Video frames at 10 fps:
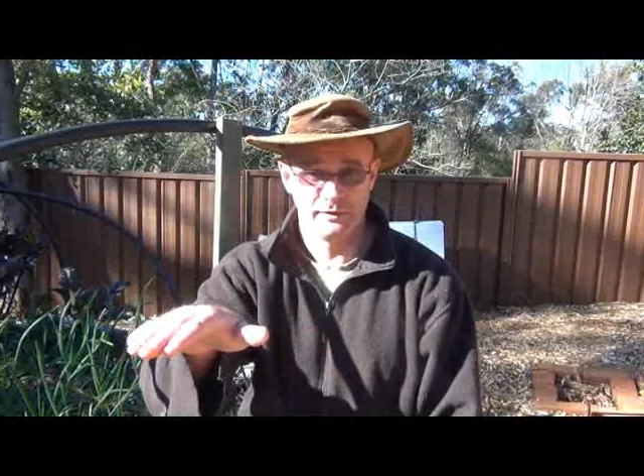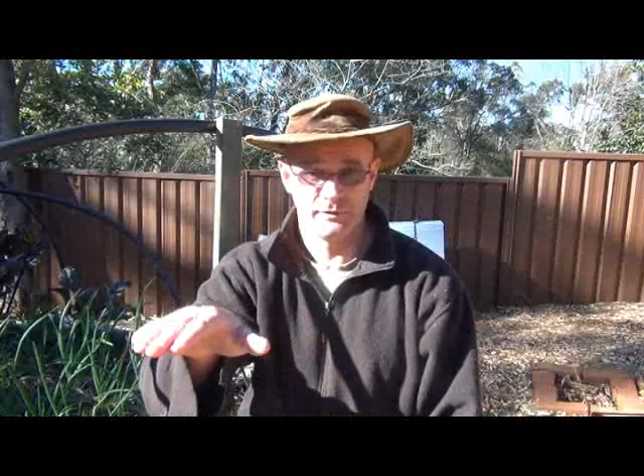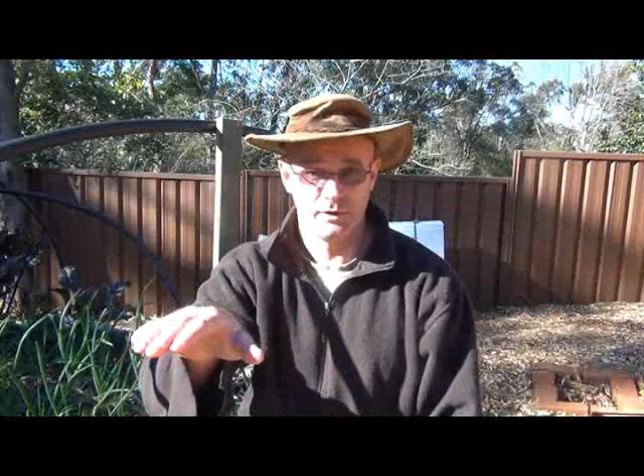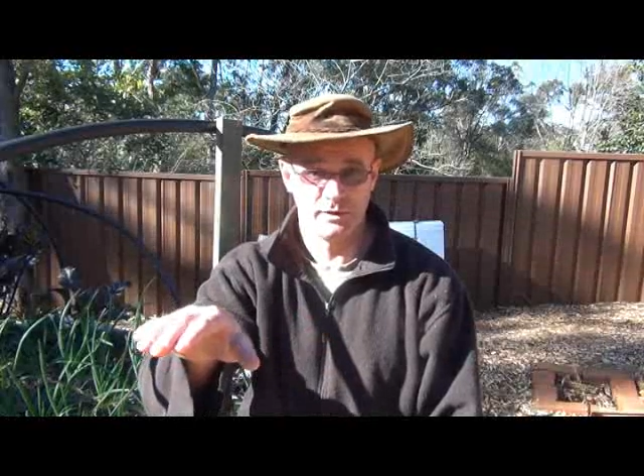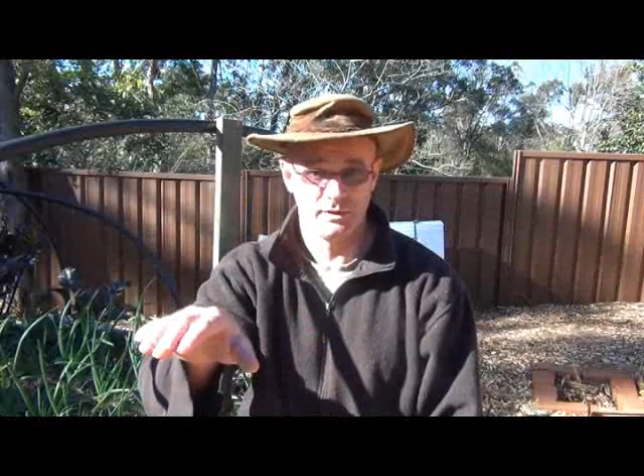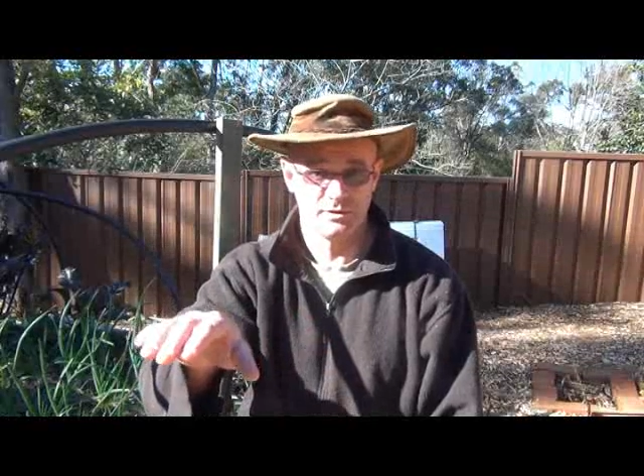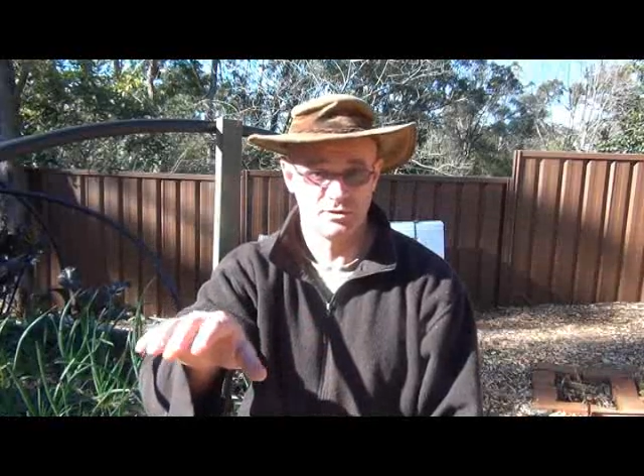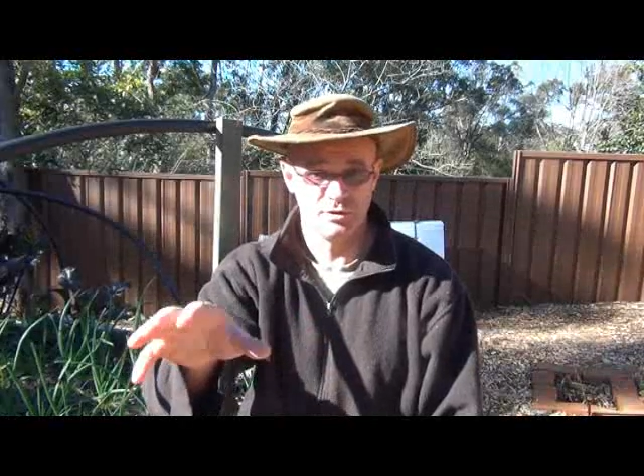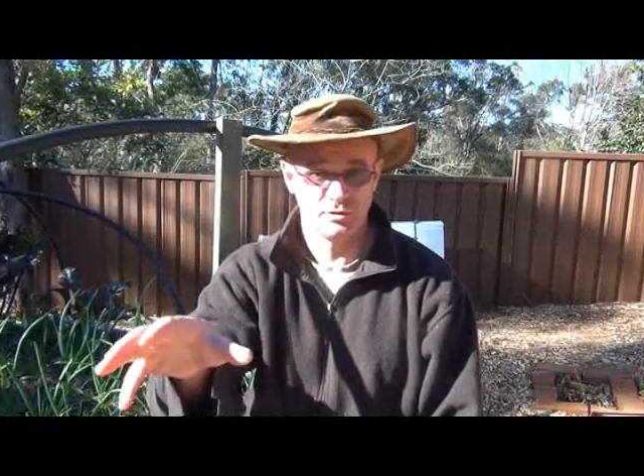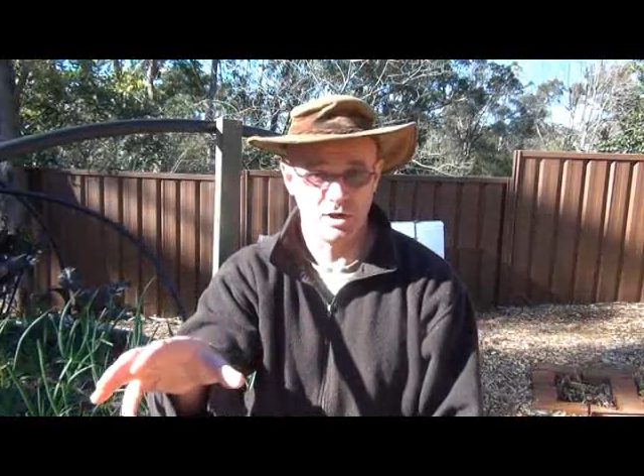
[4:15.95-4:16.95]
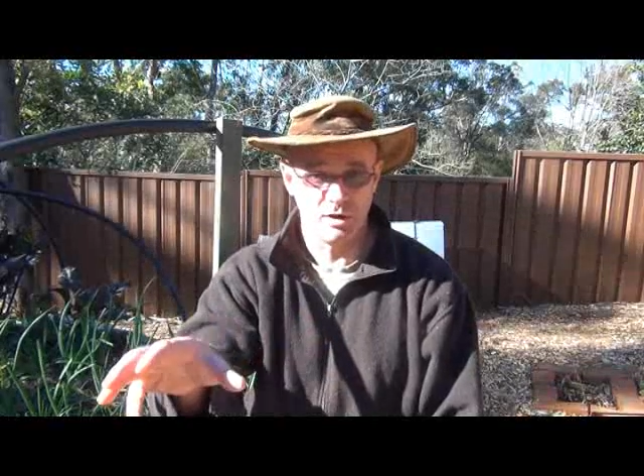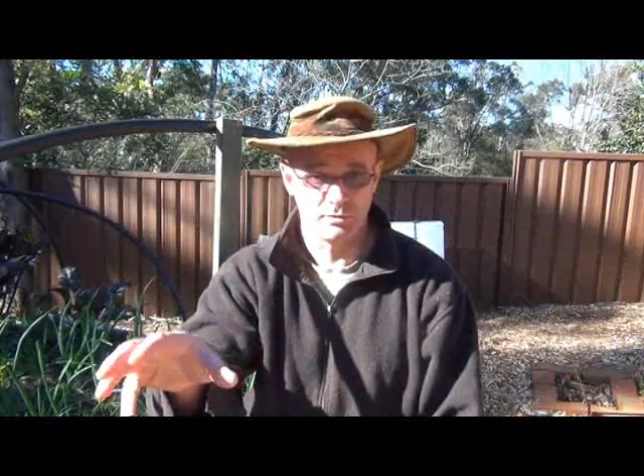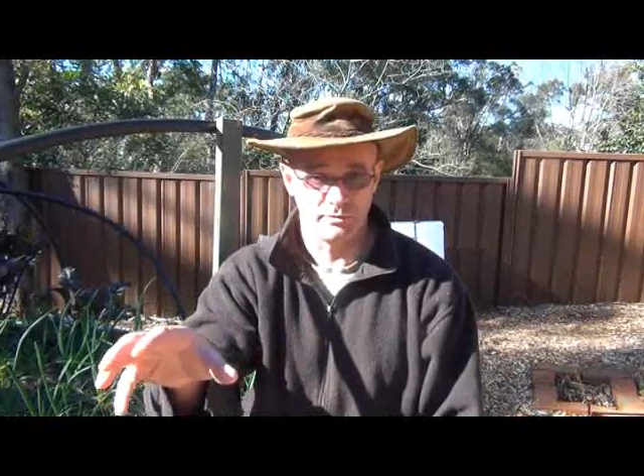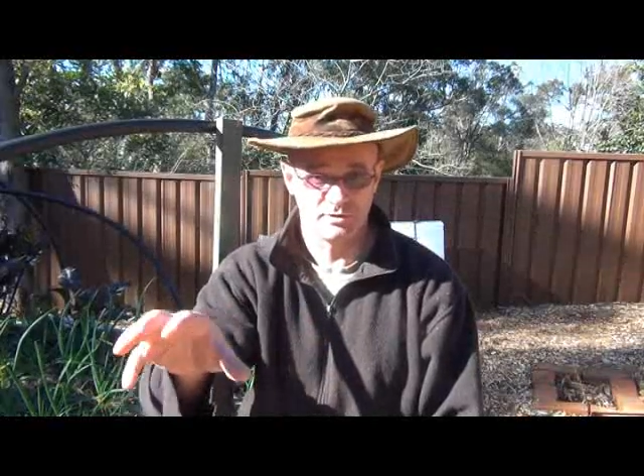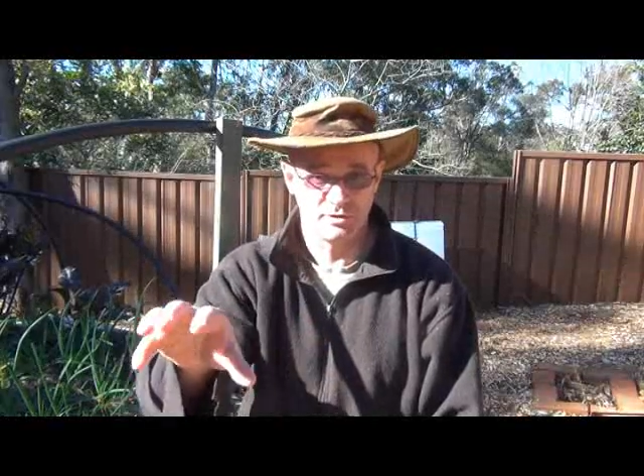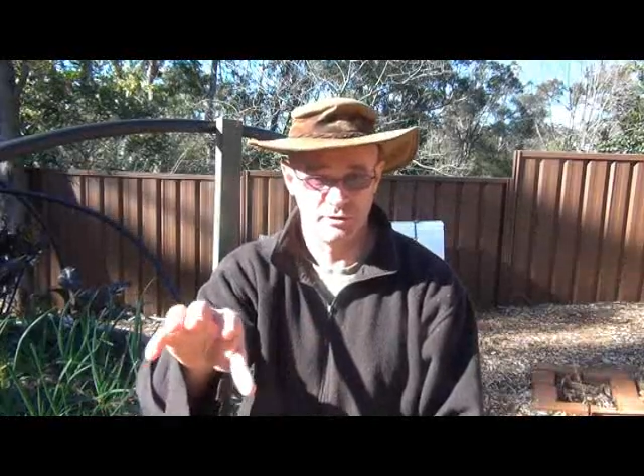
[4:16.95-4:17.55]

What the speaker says: they find that it's too cold or it's